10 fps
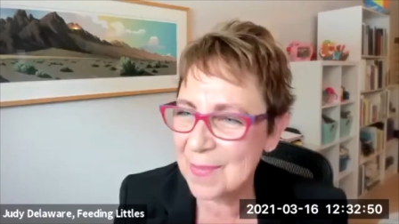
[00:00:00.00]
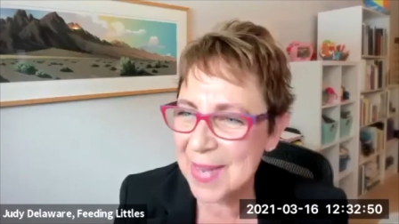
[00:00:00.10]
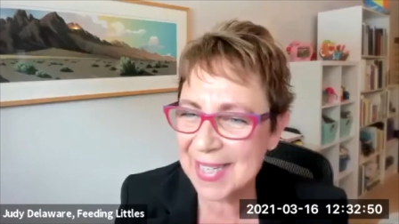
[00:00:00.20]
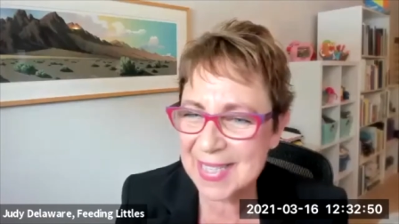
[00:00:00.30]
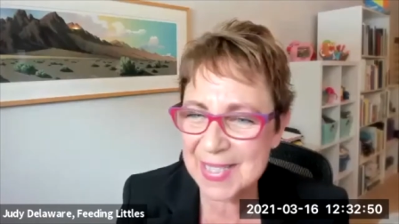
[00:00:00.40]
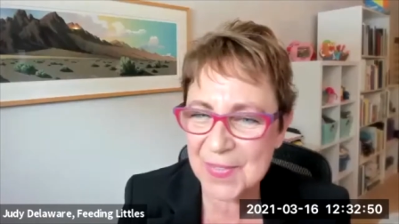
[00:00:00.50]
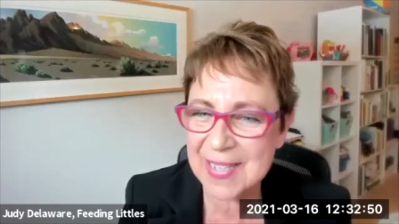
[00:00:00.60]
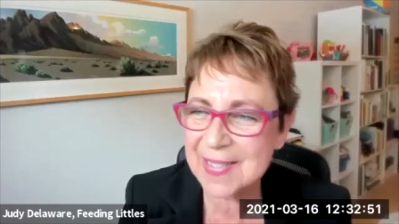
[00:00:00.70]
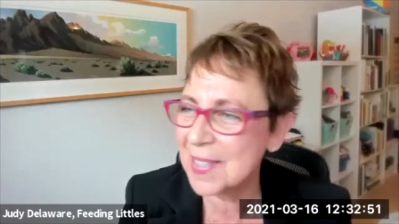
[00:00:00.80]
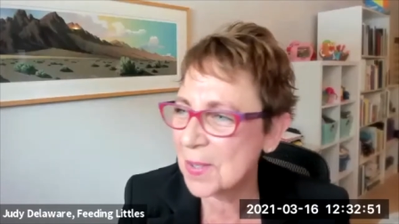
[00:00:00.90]
at Megan's
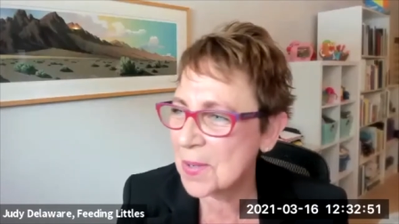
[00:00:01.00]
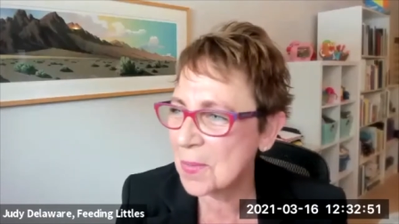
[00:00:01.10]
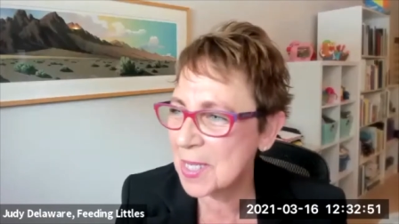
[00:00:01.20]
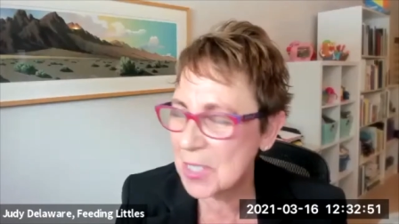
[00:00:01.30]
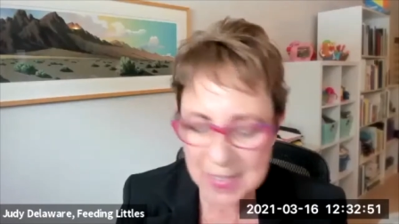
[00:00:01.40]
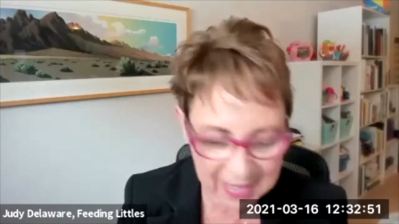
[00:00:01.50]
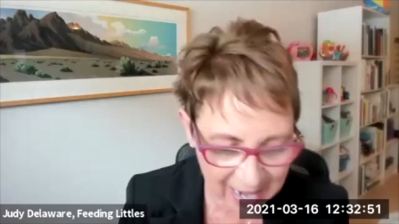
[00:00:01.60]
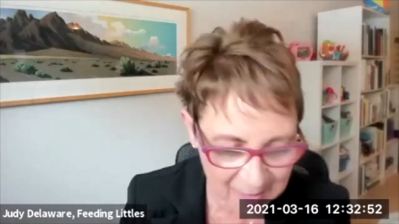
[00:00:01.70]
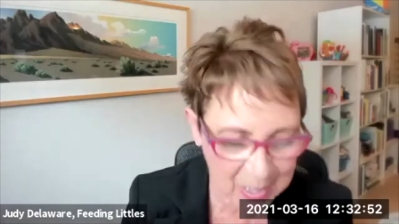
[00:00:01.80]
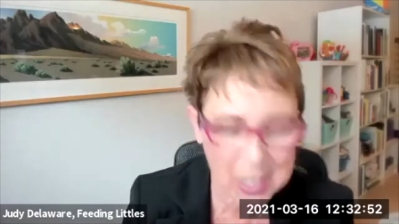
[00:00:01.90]
face. I don't know what just
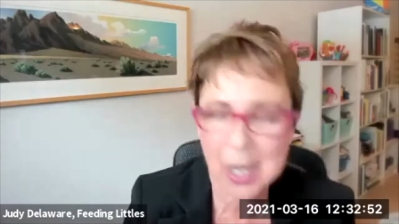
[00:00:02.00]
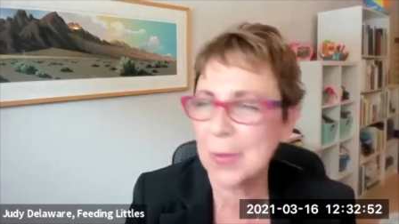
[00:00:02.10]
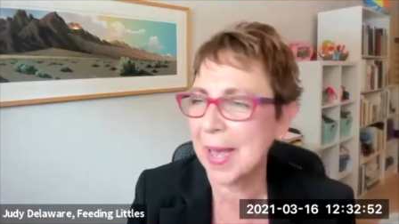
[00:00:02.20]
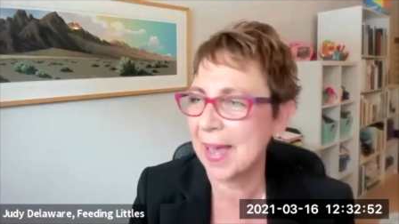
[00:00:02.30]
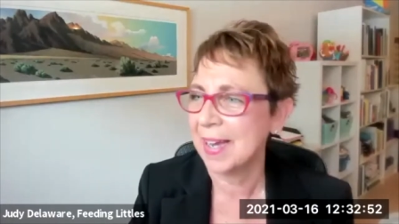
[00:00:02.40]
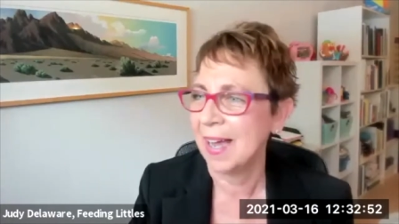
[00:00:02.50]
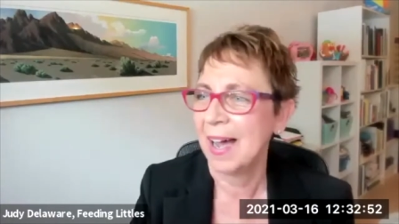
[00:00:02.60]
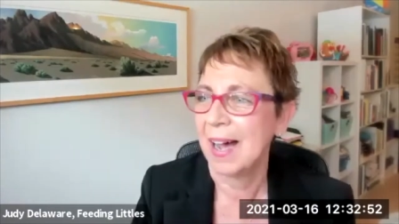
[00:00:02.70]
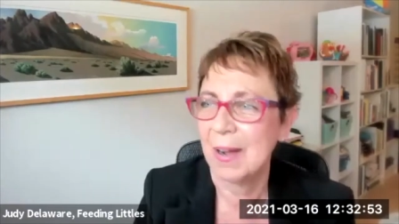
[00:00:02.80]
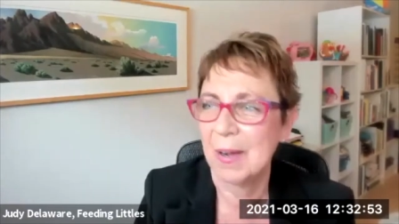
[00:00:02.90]
happened. Okay.
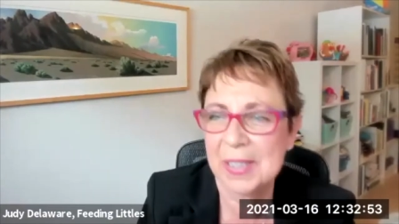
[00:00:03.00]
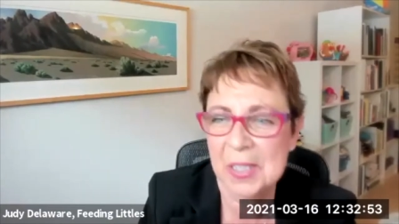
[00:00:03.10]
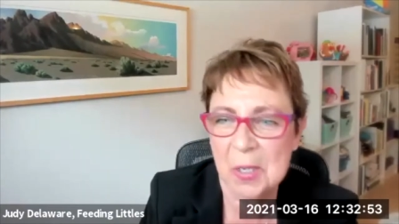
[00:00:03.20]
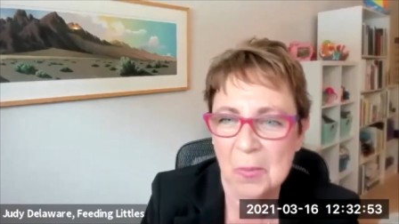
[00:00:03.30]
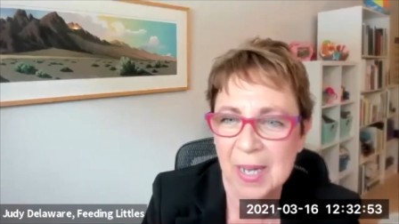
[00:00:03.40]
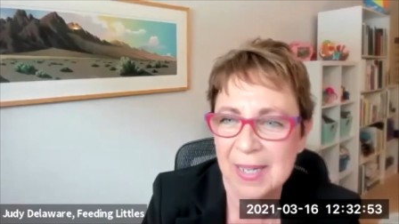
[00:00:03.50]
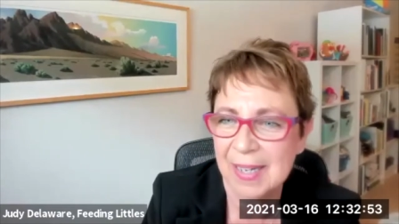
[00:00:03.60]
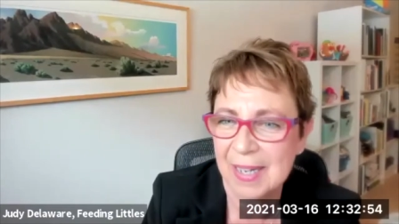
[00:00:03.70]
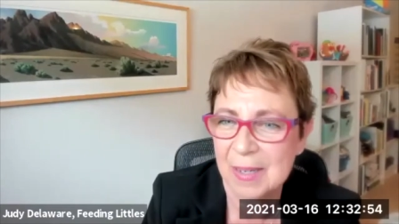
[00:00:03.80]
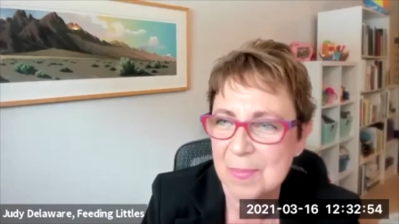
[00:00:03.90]
You know what,
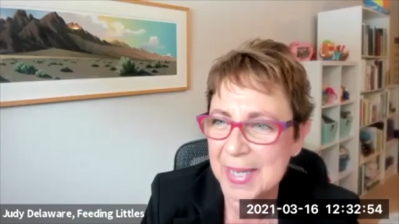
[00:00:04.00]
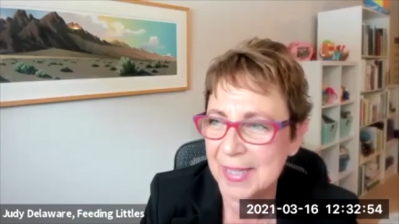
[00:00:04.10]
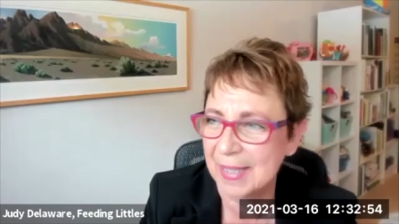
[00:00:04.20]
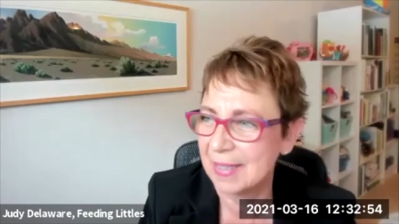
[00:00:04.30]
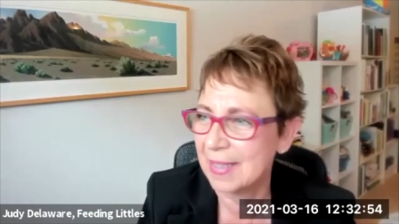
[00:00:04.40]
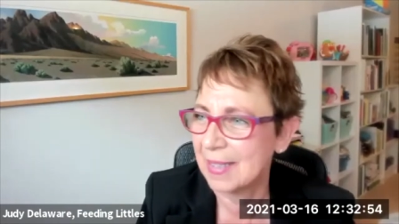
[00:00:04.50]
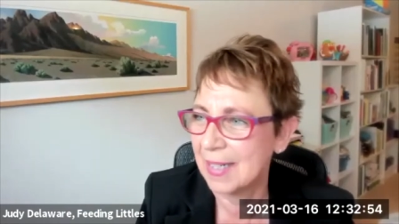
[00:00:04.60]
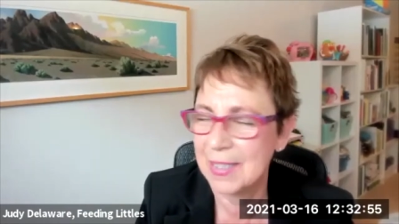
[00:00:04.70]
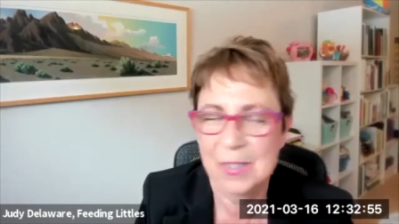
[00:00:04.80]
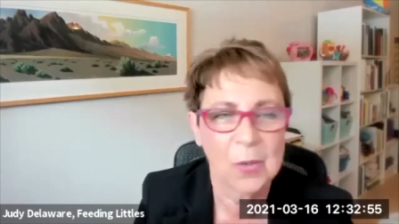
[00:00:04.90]
Megan?
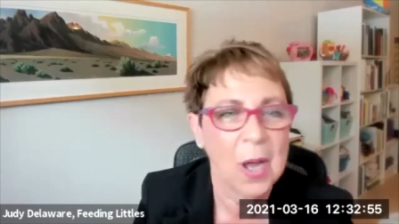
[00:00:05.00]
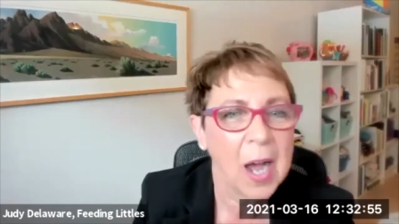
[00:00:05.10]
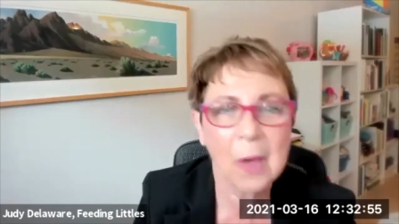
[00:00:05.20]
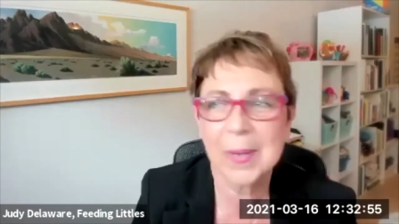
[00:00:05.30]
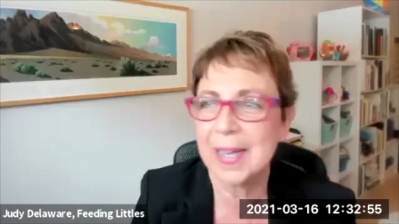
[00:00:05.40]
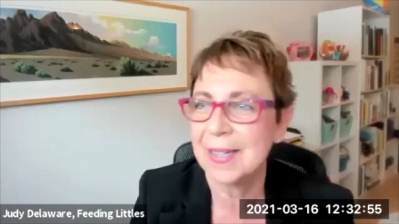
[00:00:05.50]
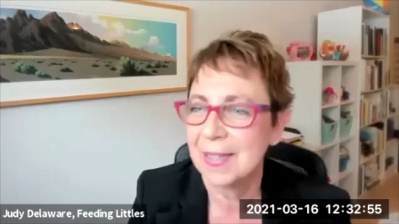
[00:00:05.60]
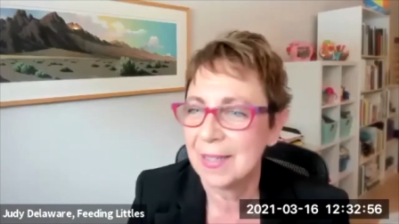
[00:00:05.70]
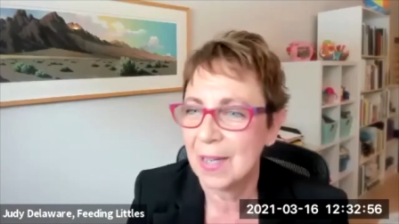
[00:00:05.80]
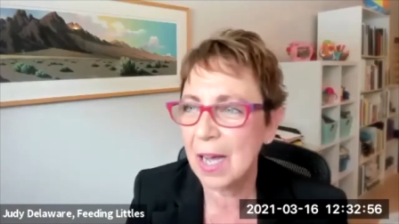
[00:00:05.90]
I, okay
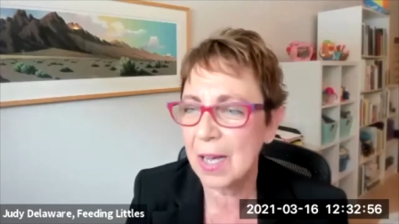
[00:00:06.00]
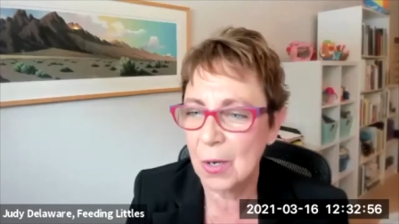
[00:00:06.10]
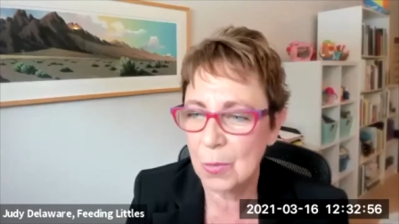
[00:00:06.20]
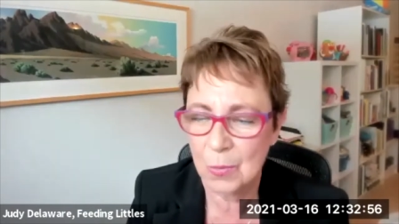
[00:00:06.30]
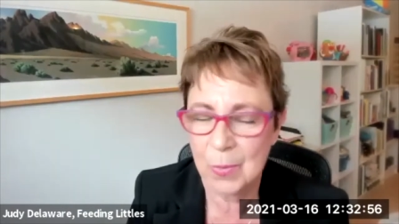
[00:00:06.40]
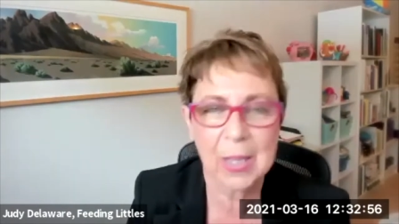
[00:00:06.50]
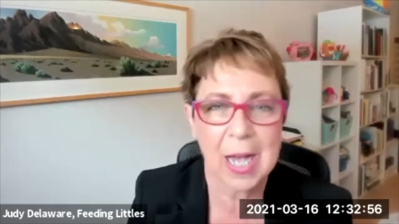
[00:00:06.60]
oh. Oh, she's